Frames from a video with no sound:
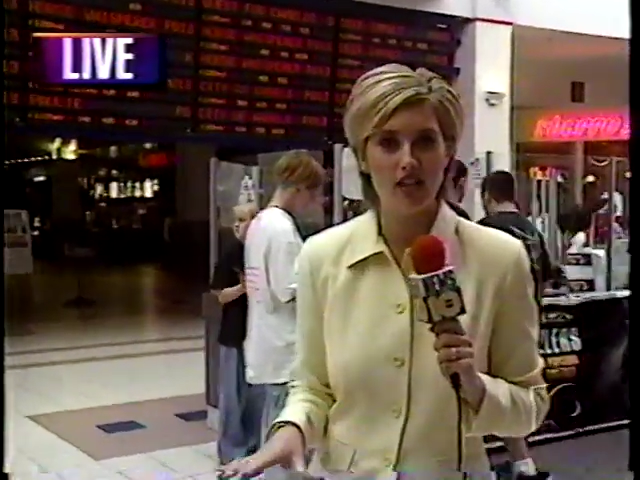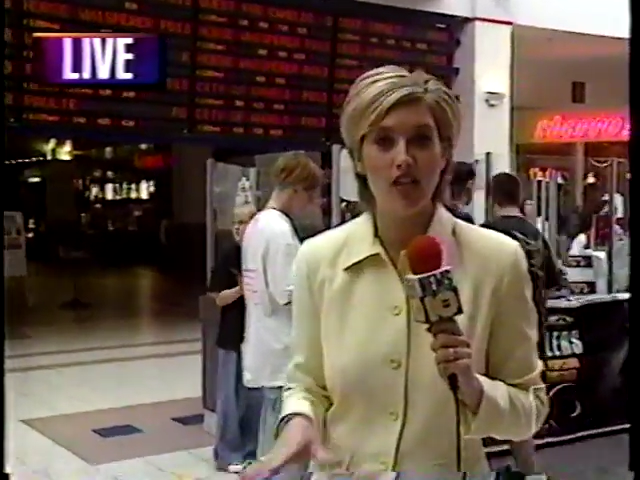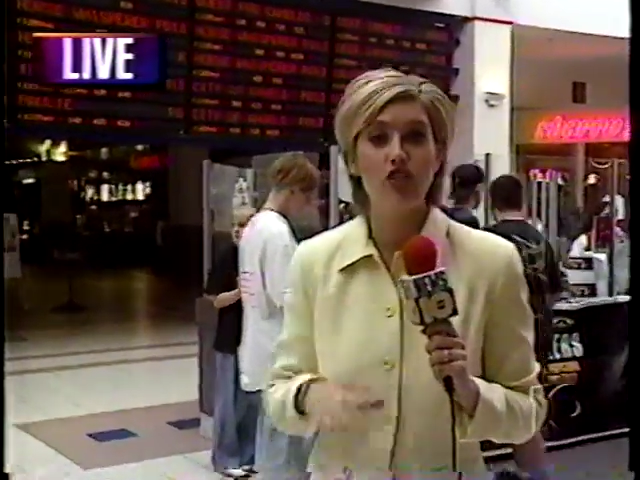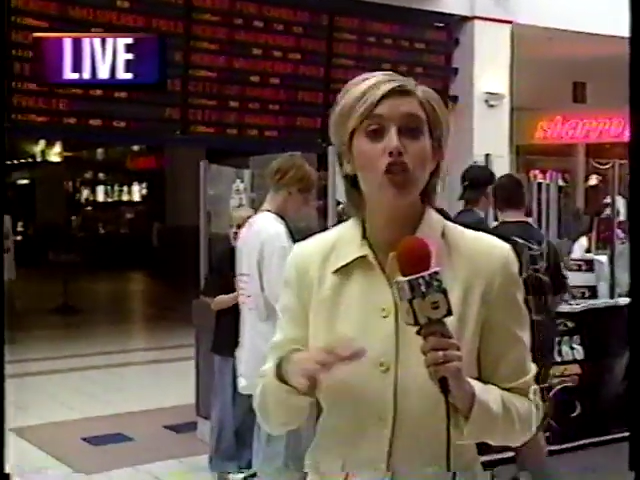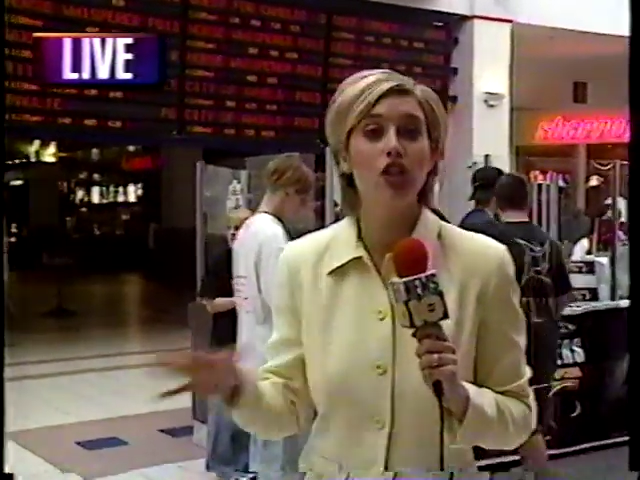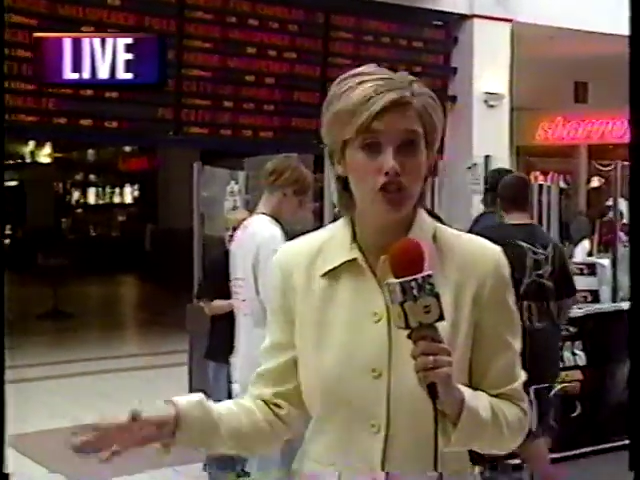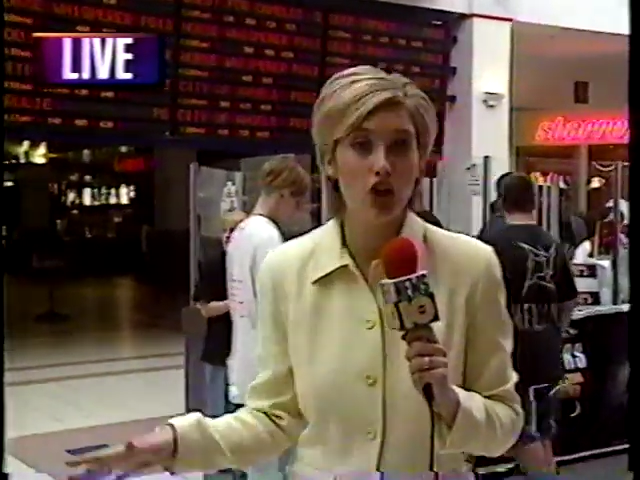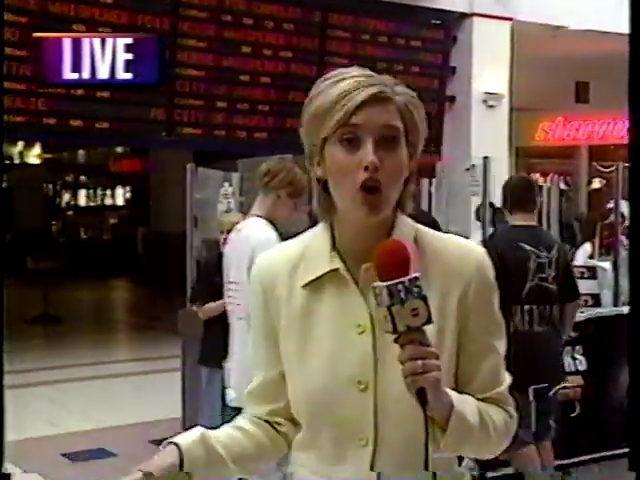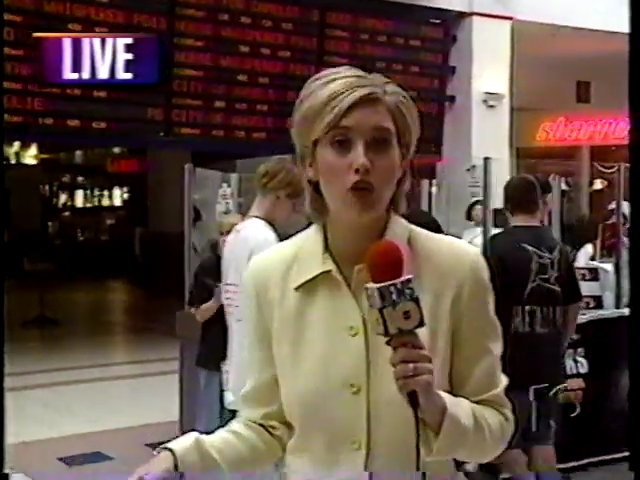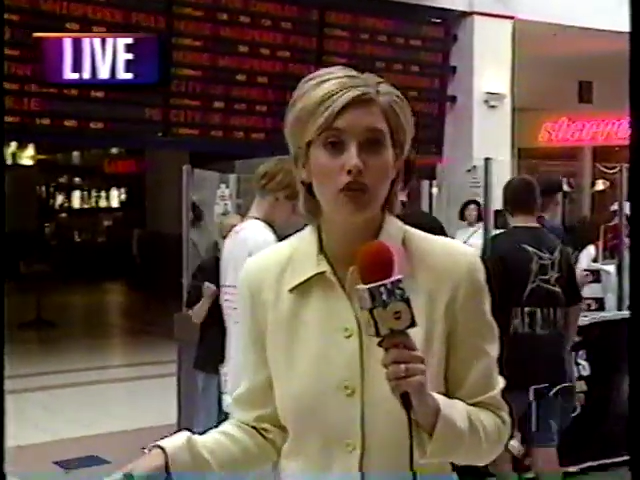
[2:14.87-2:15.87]
in, in
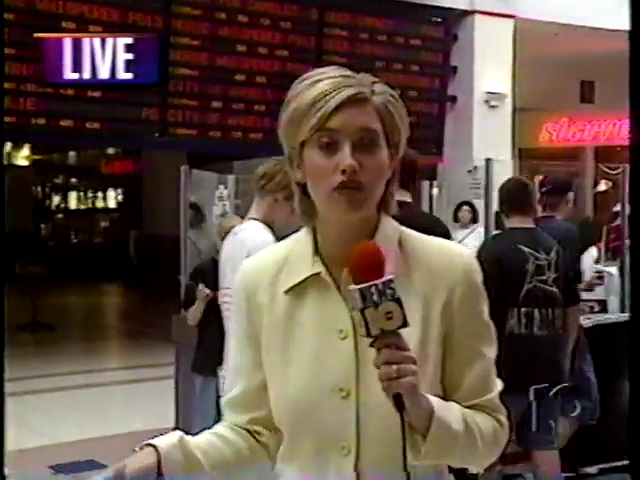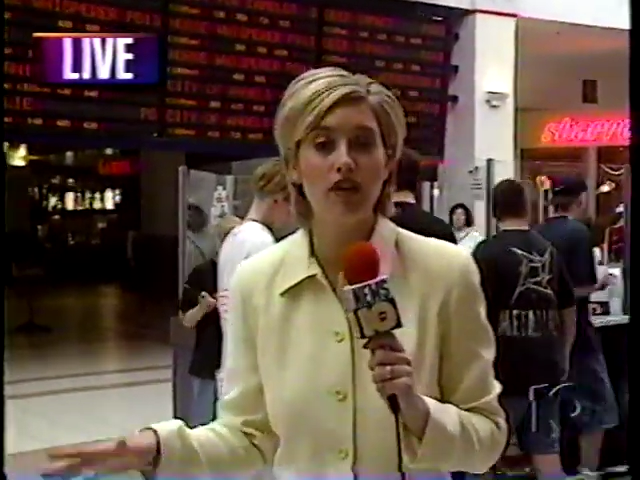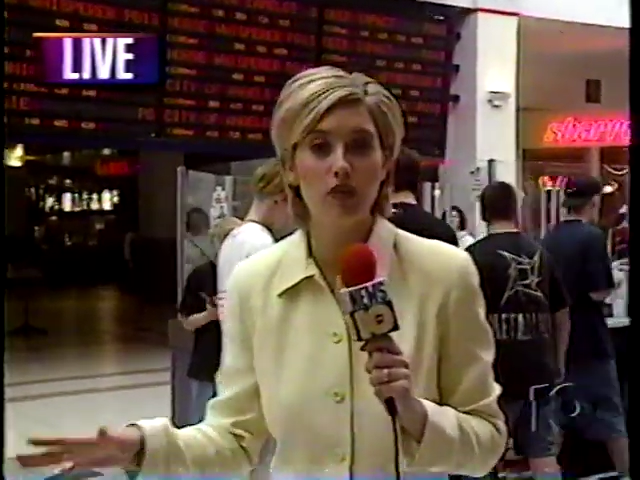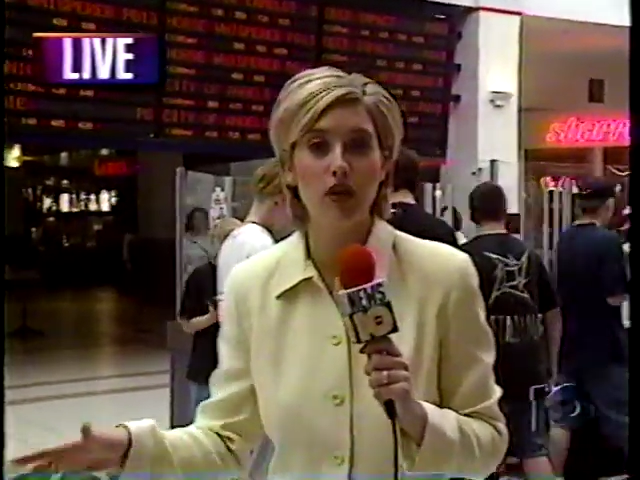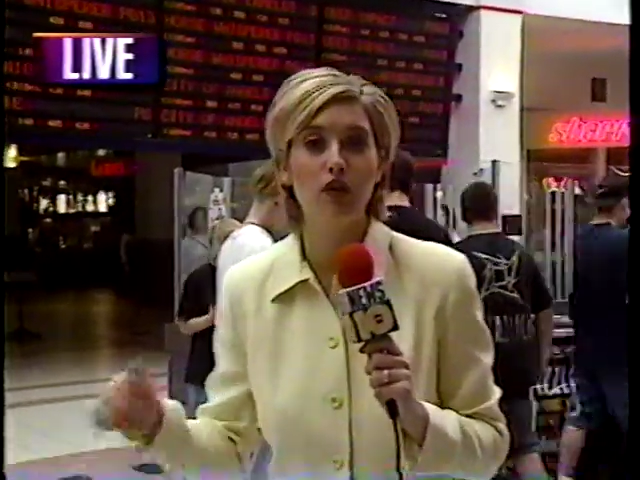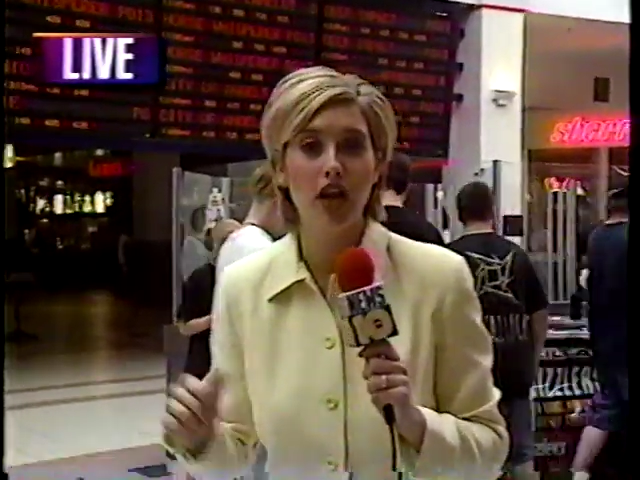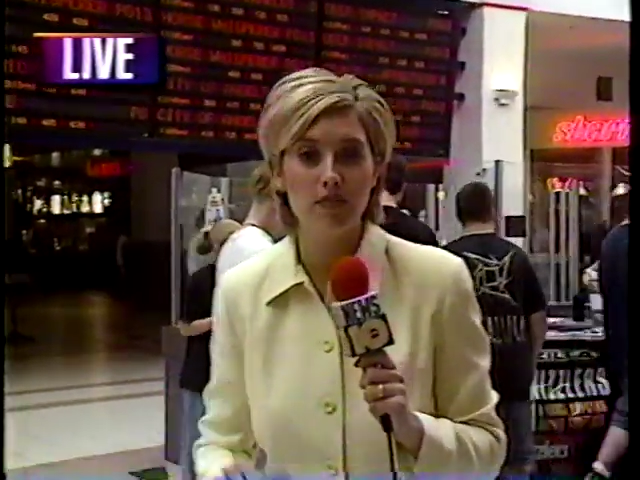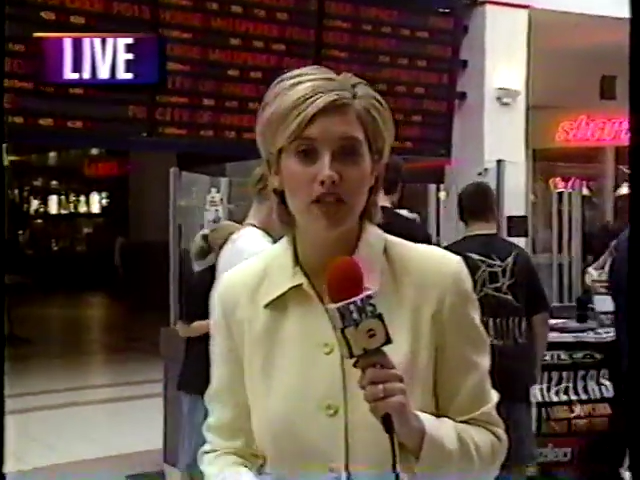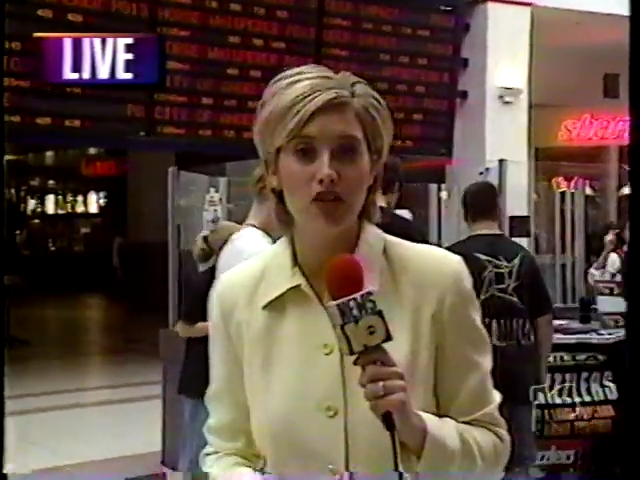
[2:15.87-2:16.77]
total for everyone who comes